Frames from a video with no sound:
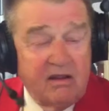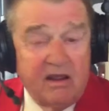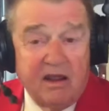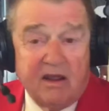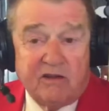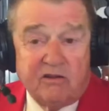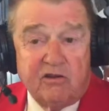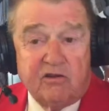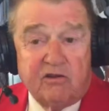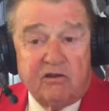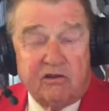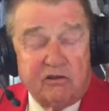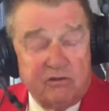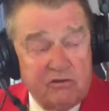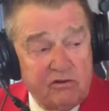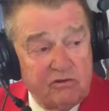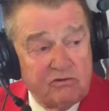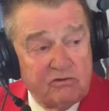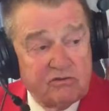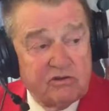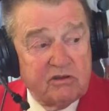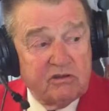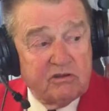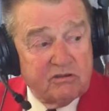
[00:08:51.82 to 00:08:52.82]
And you can
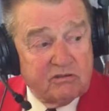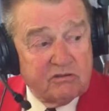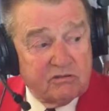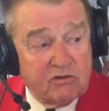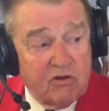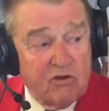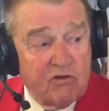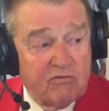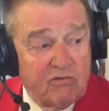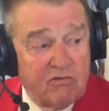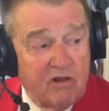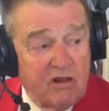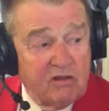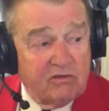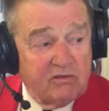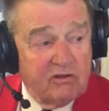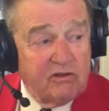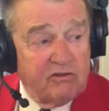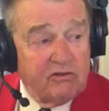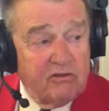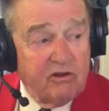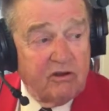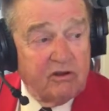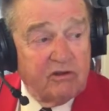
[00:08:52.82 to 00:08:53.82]
use it to score runs,
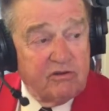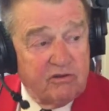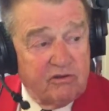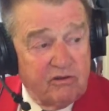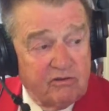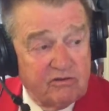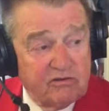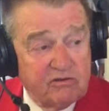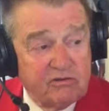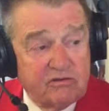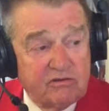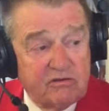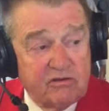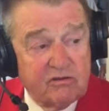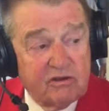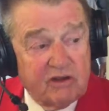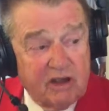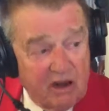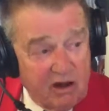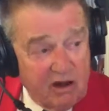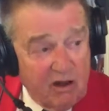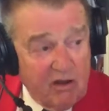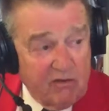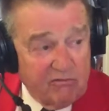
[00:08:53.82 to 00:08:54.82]
and you can use it to
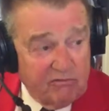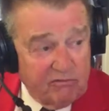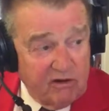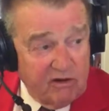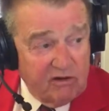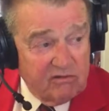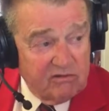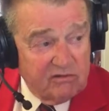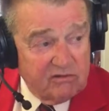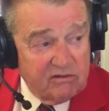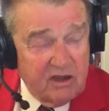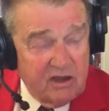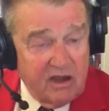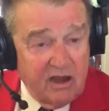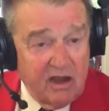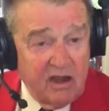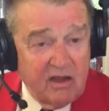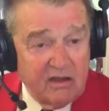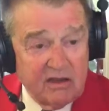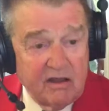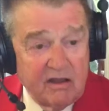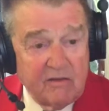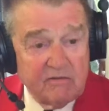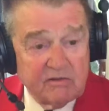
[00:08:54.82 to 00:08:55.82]
cut off runs.
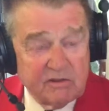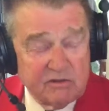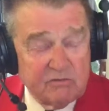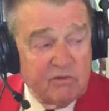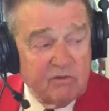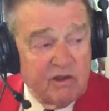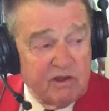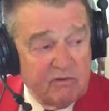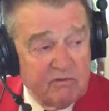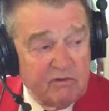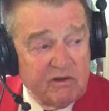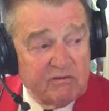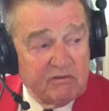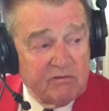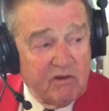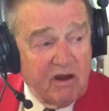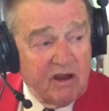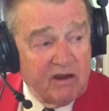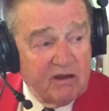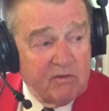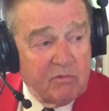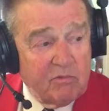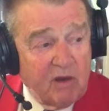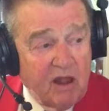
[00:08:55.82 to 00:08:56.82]
And that's what they try
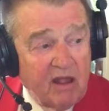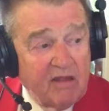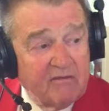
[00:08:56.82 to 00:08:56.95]
to play.